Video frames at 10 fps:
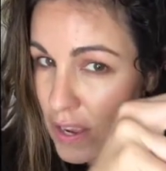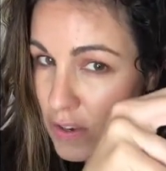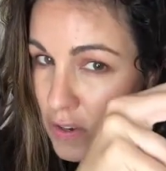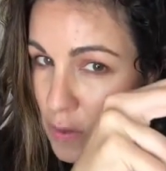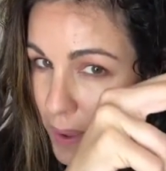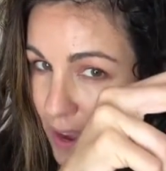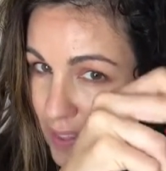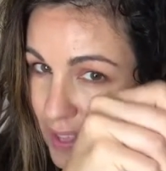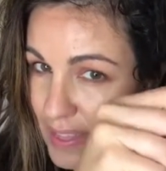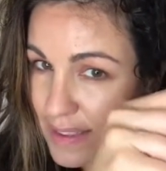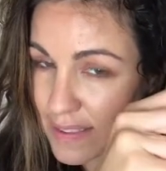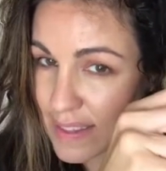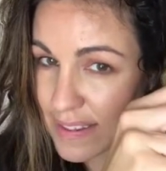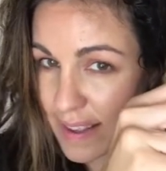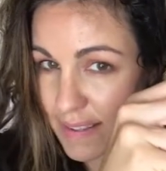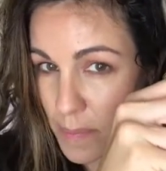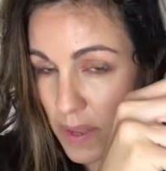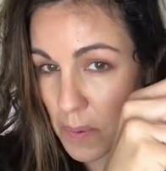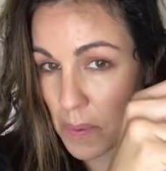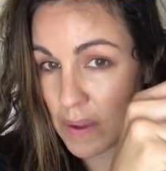to do my hair like this than say
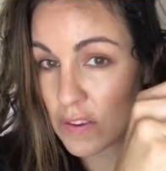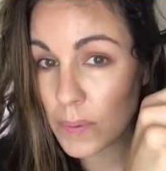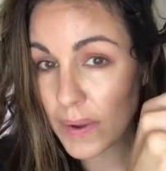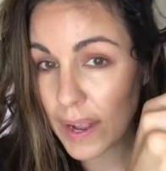somebody who has shorter